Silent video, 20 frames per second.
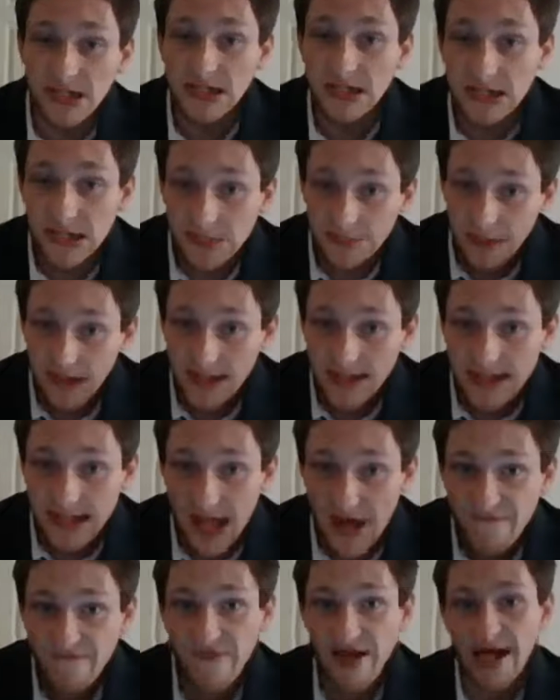
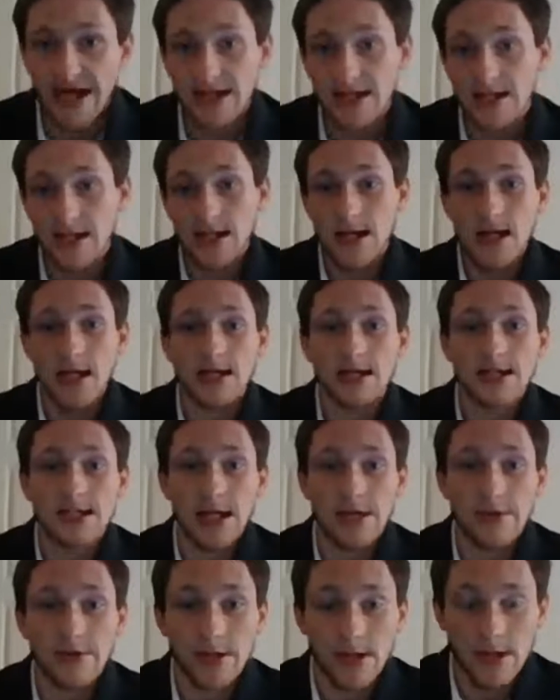specific
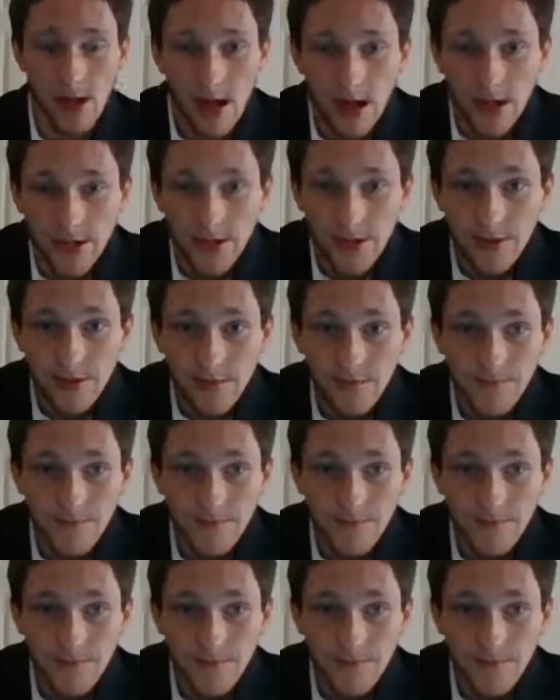Sarah Connor.